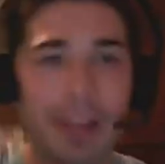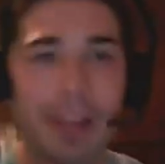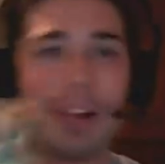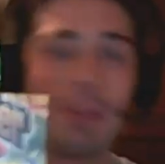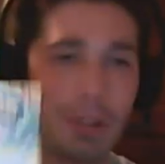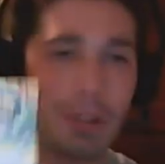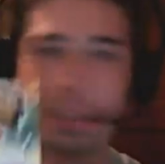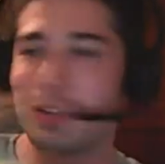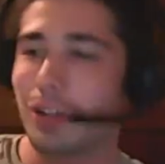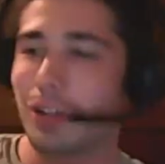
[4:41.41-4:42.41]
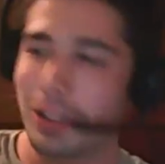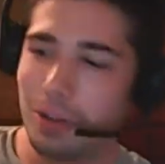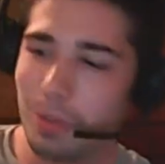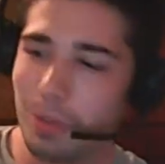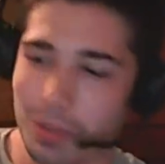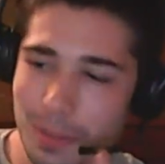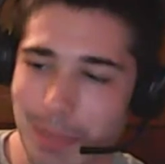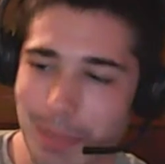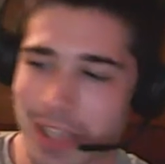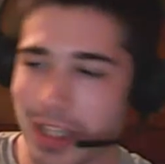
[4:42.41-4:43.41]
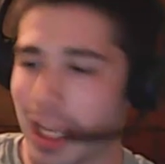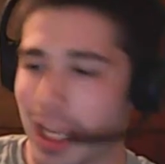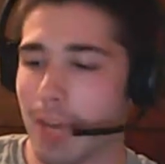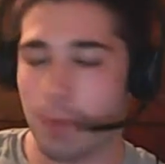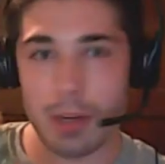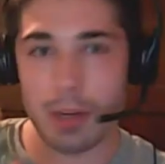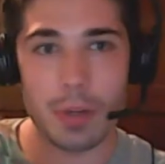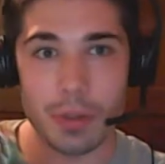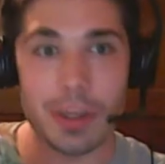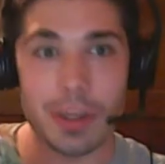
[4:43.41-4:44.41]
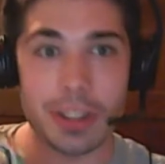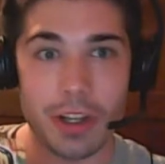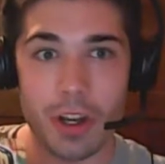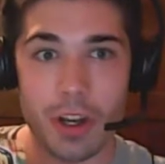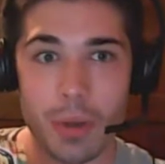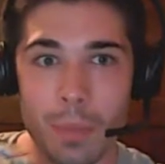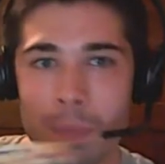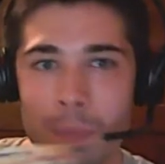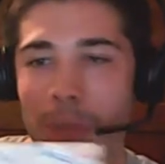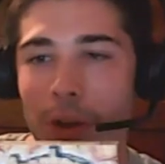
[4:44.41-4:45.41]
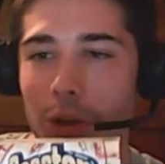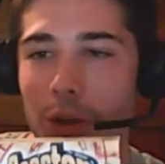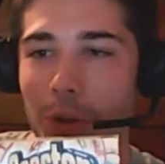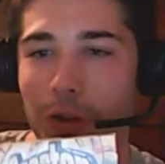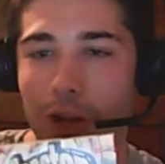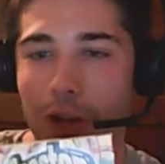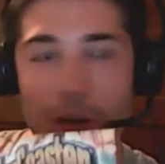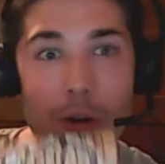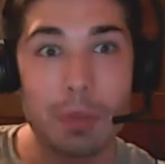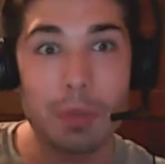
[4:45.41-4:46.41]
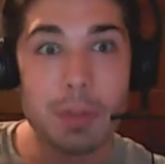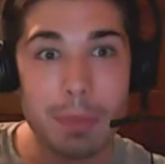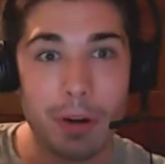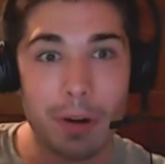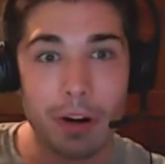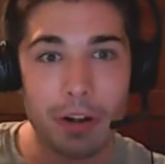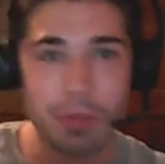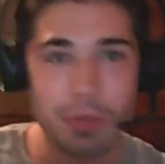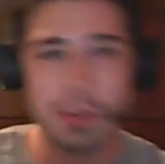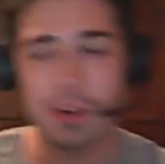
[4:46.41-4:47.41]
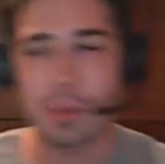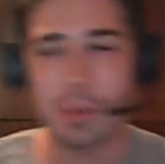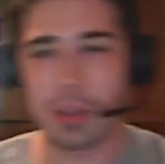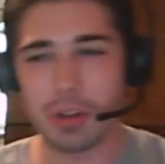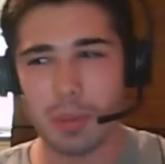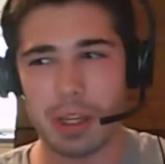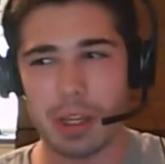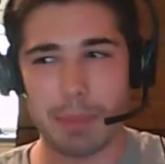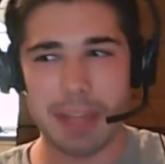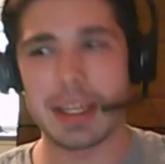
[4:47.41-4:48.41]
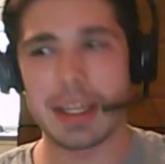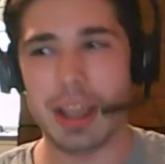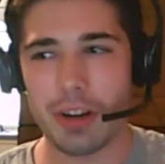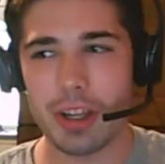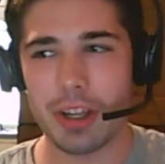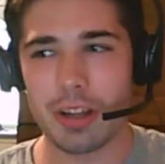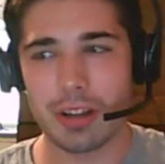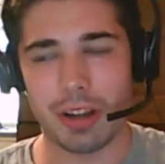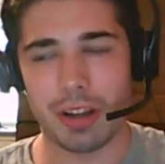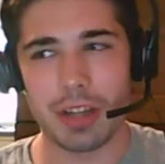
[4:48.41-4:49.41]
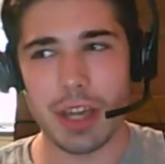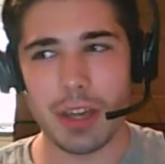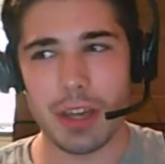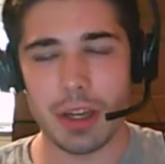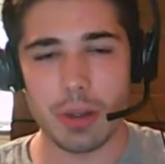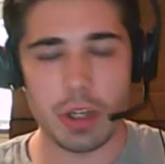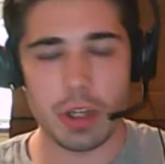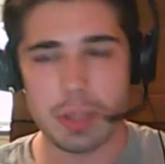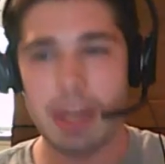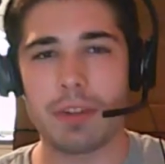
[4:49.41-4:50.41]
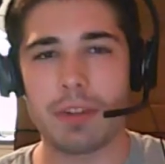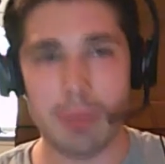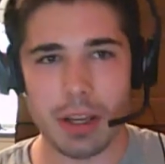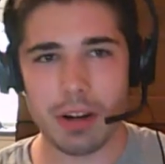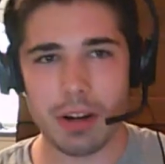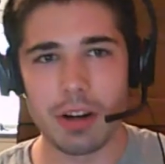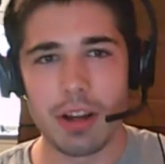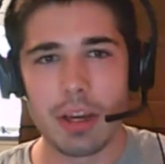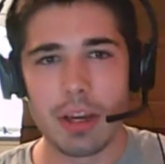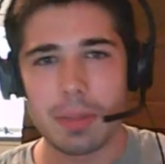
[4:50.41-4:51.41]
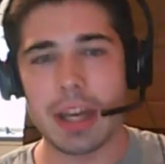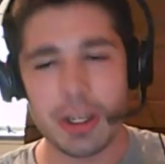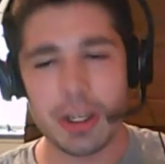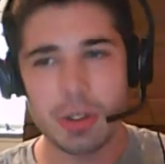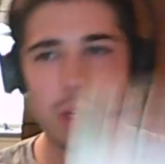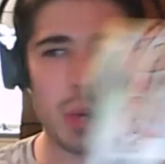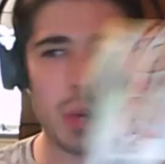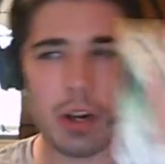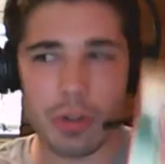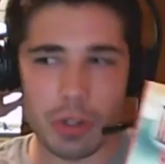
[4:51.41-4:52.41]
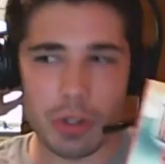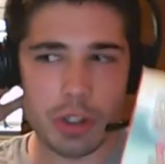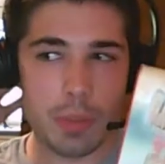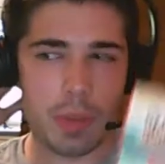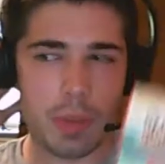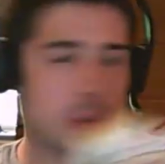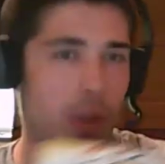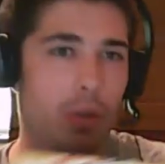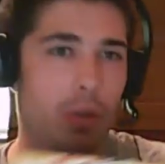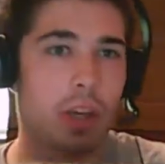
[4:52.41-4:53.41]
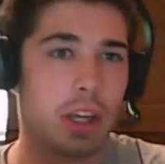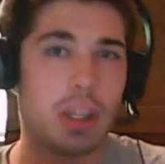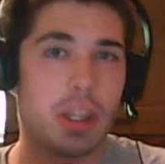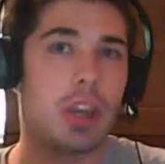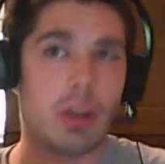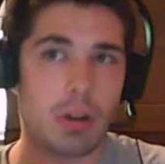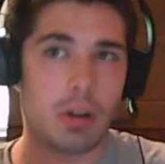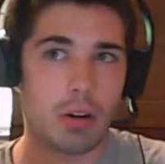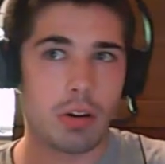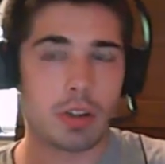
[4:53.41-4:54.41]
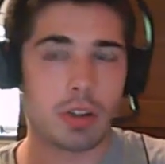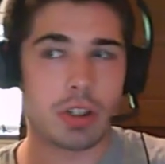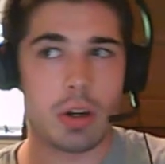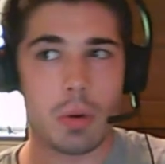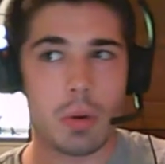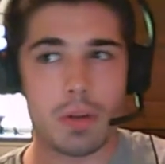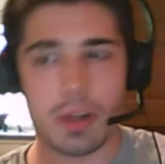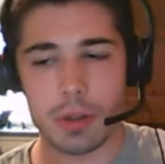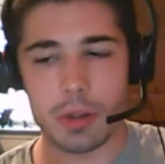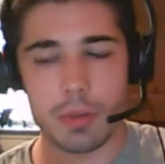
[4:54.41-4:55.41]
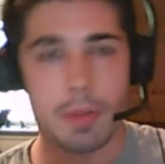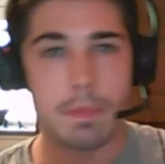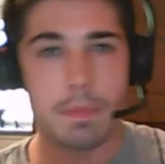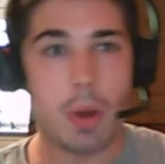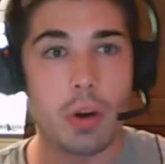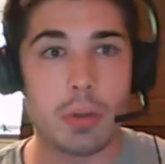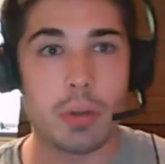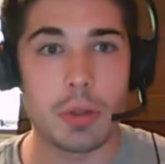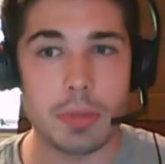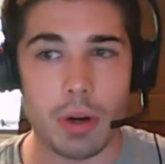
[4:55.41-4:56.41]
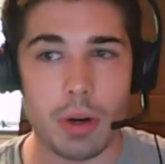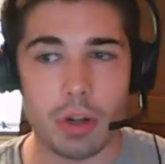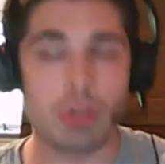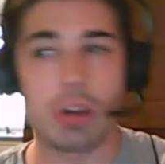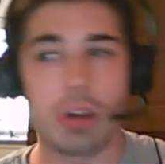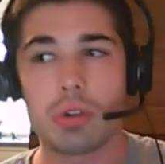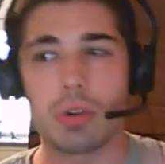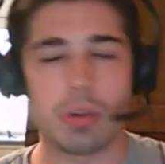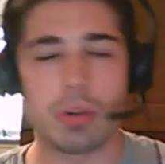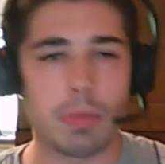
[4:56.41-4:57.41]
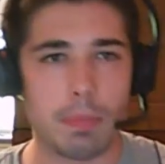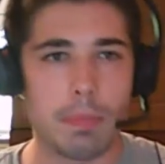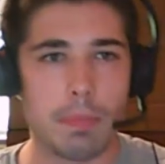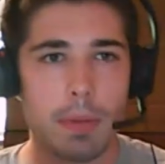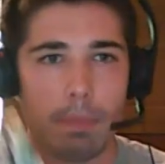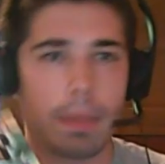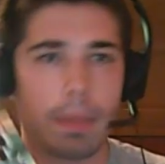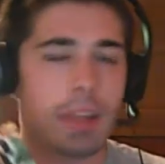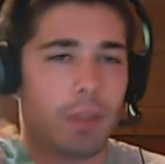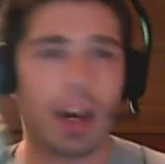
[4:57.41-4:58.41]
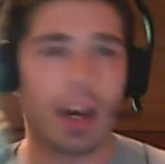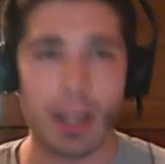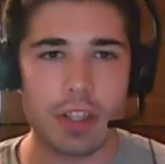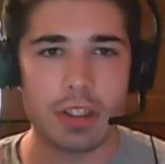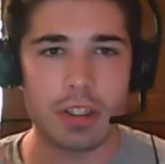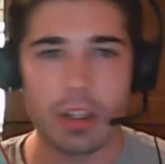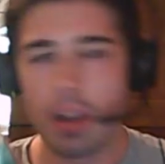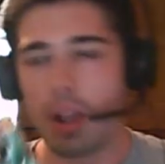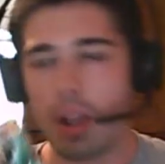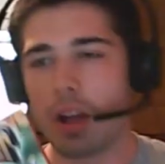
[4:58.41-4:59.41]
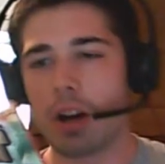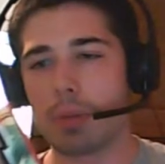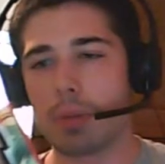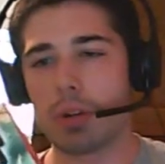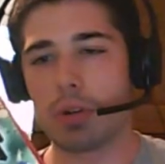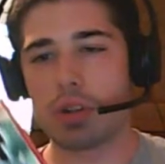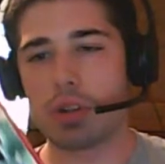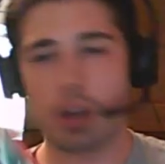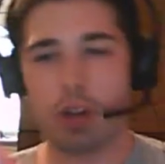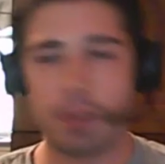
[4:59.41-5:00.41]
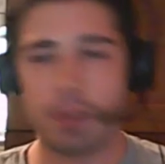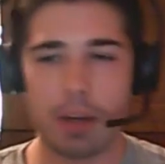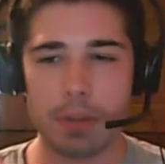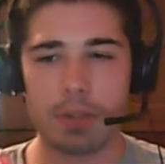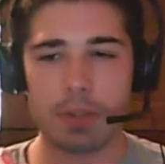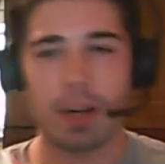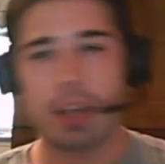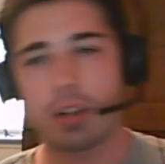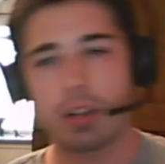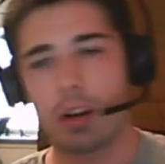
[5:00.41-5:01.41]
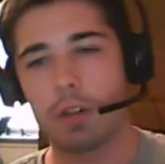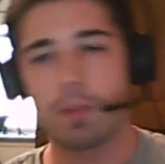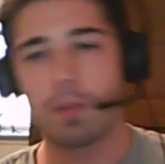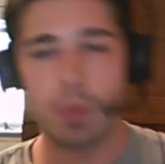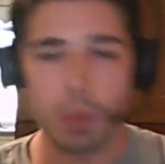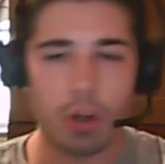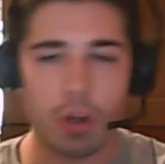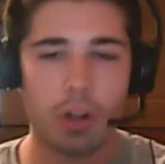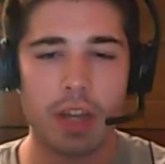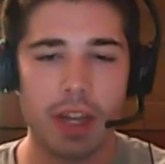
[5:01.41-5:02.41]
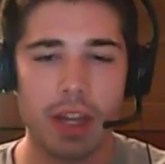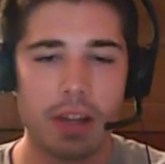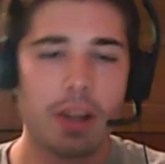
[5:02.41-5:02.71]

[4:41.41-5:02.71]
Roller Coaster Tycoon was an amazing game. For anyone who doesn't know, you would create your own amusement park. You start with like a basic area, and then you could expand it from there. But then as you did well, because you pretty much went through like a year or so of owning an amusement park. You could get the rides. You know, you charge for how much the rides are, food, and all that.